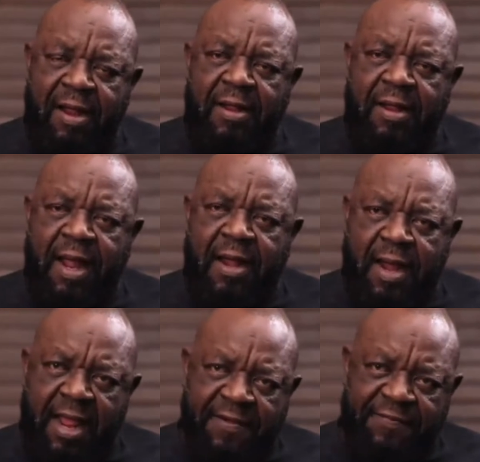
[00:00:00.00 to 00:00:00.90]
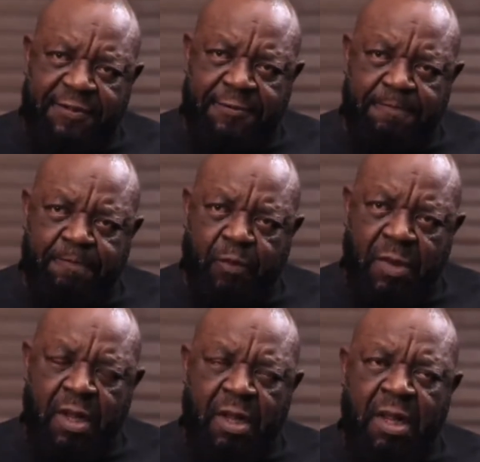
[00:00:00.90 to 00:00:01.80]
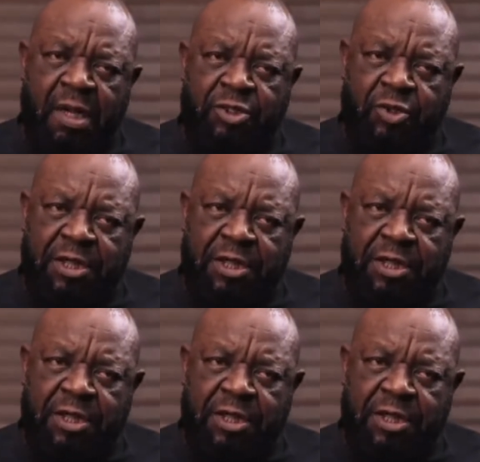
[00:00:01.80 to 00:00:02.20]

and left, and took